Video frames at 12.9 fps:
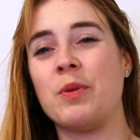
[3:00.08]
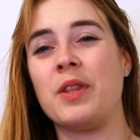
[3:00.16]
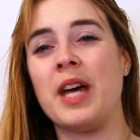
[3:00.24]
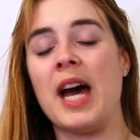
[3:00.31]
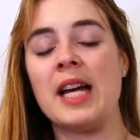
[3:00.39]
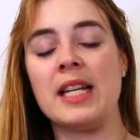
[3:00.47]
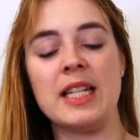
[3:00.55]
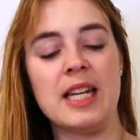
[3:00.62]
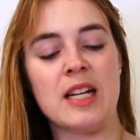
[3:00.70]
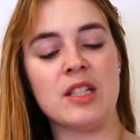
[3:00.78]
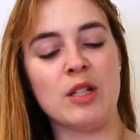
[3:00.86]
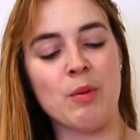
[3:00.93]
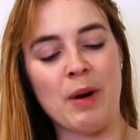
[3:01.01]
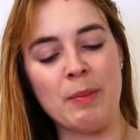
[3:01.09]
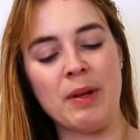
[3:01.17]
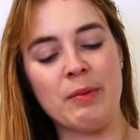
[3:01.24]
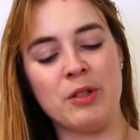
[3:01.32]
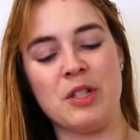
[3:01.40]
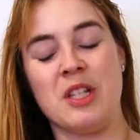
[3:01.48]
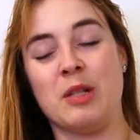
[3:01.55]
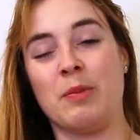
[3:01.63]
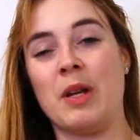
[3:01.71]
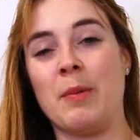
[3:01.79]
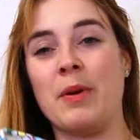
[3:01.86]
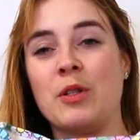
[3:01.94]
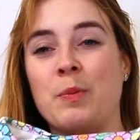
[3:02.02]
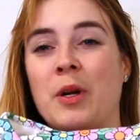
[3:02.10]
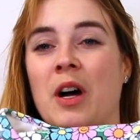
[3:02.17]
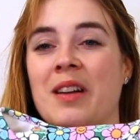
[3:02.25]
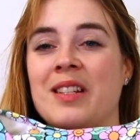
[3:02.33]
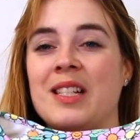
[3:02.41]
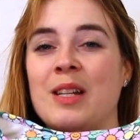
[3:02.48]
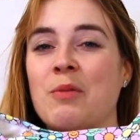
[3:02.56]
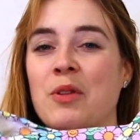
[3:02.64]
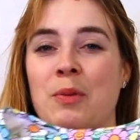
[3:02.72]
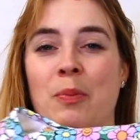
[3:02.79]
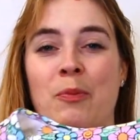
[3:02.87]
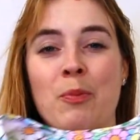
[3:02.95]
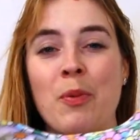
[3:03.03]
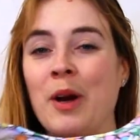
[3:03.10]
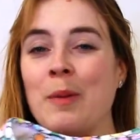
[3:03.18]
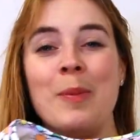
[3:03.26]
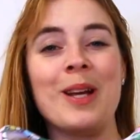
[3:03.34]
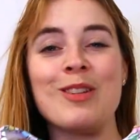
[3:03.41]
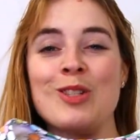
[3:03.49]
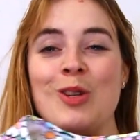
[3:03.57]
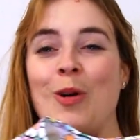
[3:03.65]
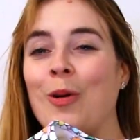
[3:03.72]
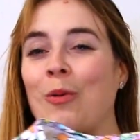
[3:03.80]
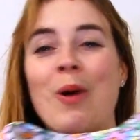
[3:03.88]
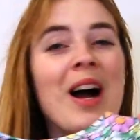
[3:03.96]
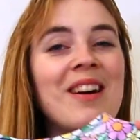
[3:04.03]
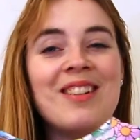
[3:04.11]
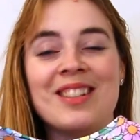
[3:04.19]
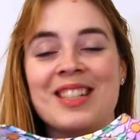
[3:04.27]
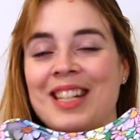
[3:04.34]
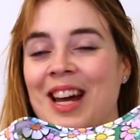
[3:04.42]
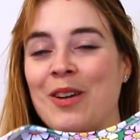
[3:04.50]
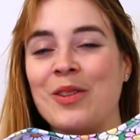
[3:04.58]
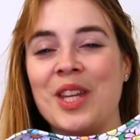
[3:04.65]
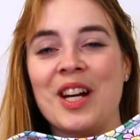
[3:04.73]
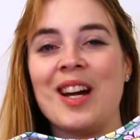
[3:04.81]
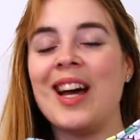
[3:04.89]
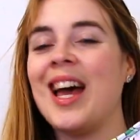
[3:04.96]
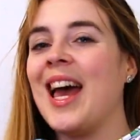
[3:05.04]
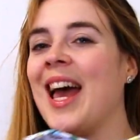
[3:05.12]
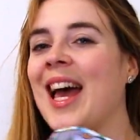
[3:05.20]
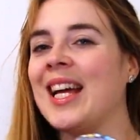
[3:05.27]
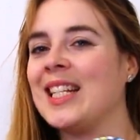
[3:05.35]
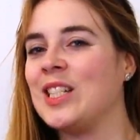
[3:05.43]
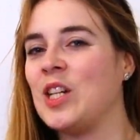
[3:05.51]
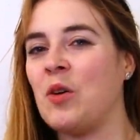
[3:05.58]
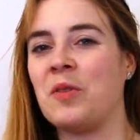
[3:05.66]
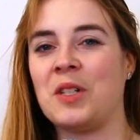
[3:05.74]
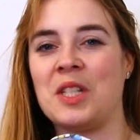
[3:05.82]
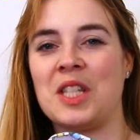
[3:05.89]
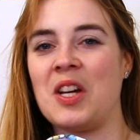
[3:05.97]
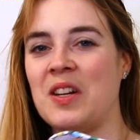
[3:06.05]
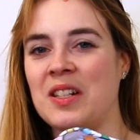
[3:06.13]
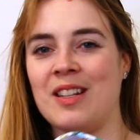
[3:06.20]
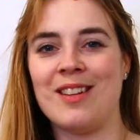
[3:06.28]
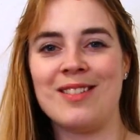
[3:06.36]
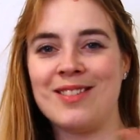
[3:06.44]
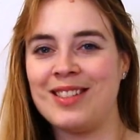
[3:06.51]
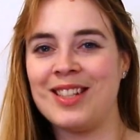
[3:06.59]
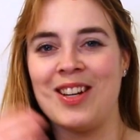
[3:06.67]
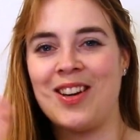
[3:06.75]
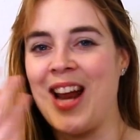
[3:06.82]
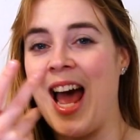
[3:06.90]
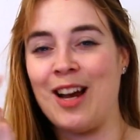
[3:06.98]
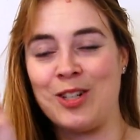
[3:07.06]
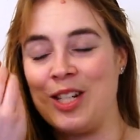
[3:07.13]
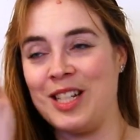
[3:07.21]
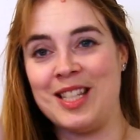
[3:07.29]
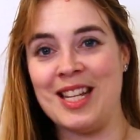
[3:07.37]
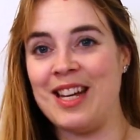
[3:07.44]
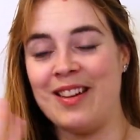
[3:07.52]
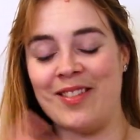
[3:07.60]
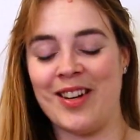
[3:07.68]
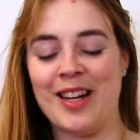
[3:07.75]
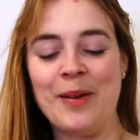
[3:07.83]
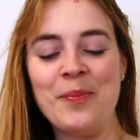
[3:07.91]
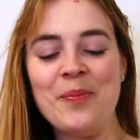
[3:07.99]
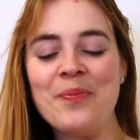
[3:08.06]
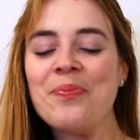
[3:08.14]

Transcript: with that. Yes, you might be able to see some nippage, but honestly, with the print being so wild and out there, no one's gonna actually see it, right?